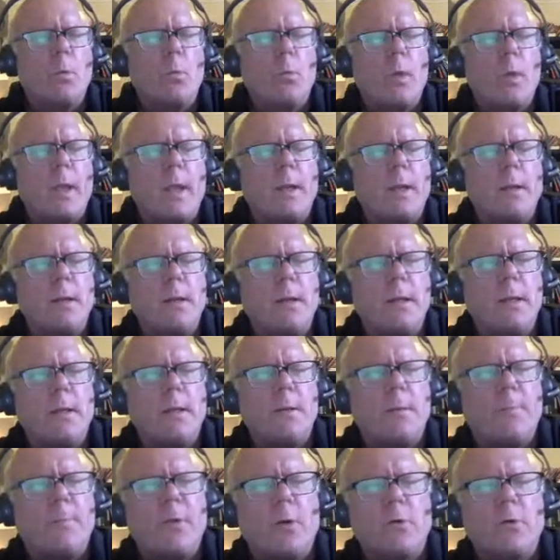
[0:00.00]
when
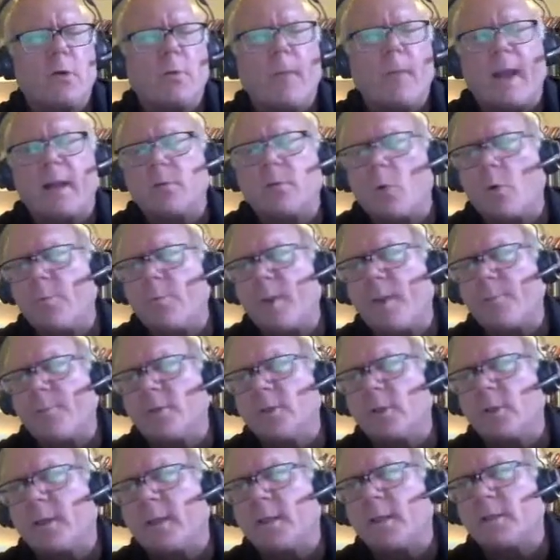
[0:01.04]
in empirical macro, when
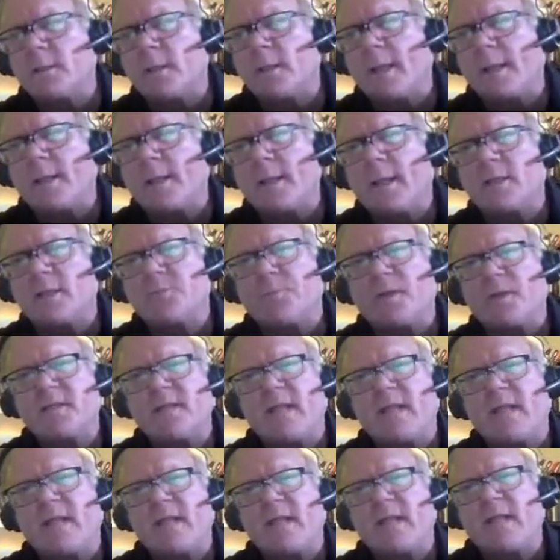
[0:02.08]
people look at like
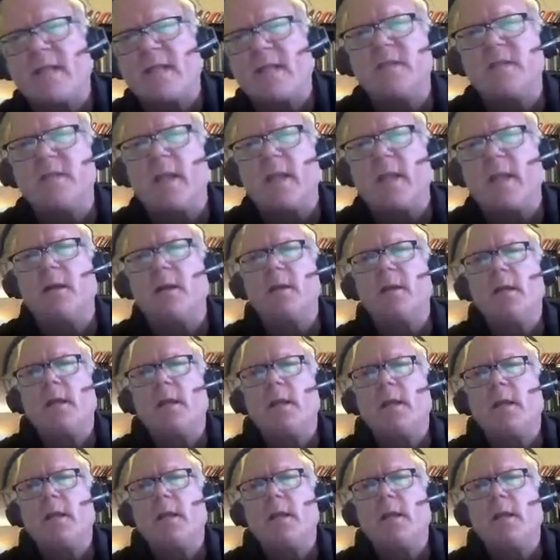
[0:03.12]
expectations data,